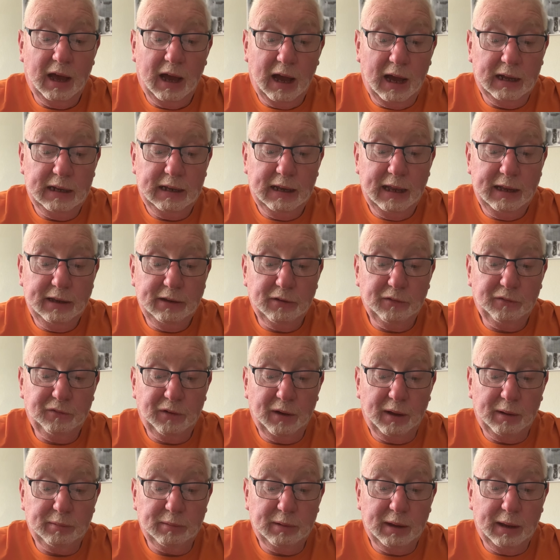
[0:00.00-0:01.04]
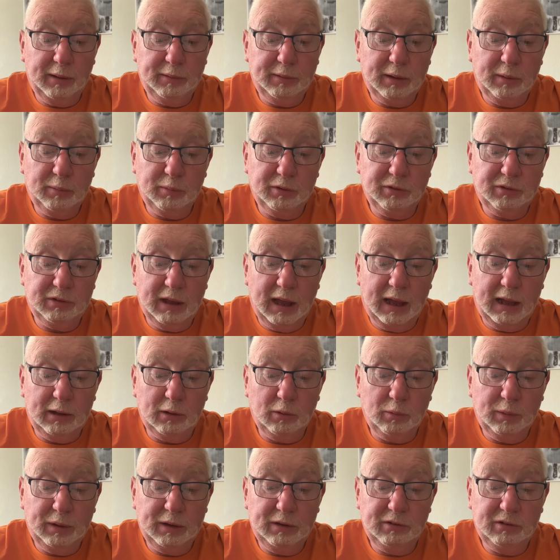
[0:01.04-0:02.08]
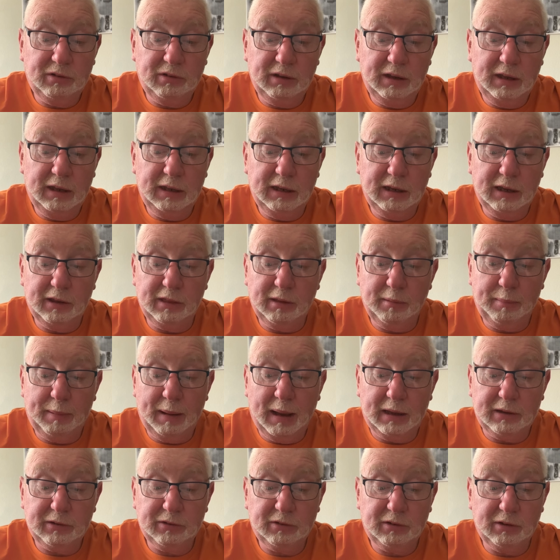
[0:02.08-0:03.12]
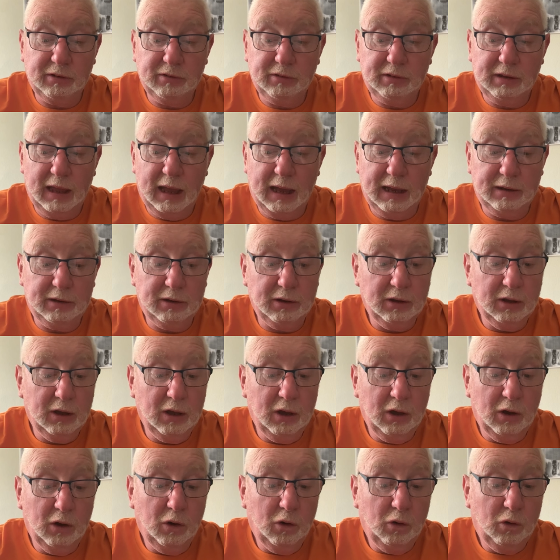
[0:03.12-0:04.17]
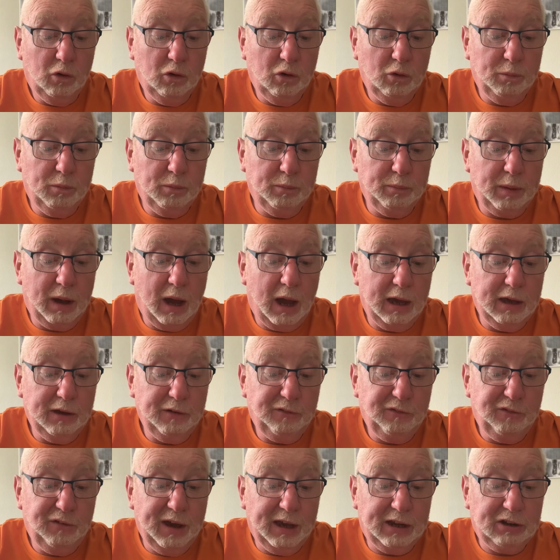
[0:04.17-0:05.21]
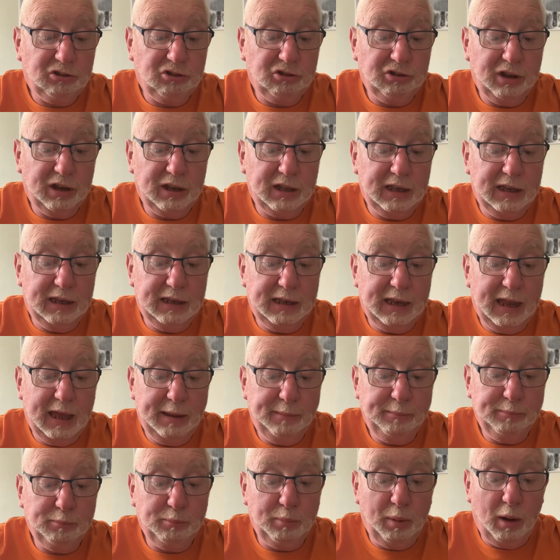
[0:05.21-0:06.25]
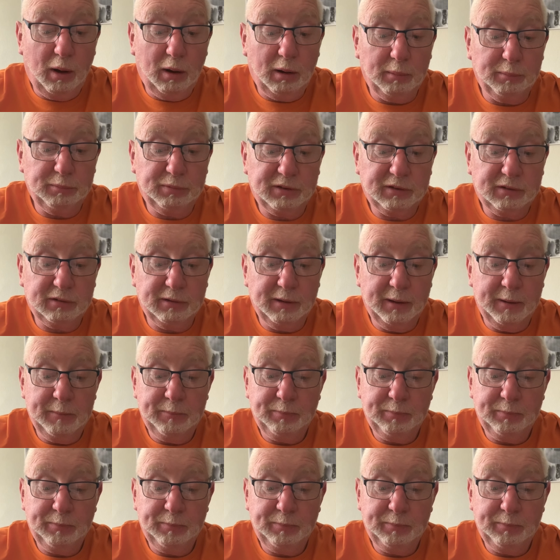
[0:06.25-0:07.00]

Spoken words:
I later found out it was Elwin Sr., the pastor's dad, whom I affectionately named Pops,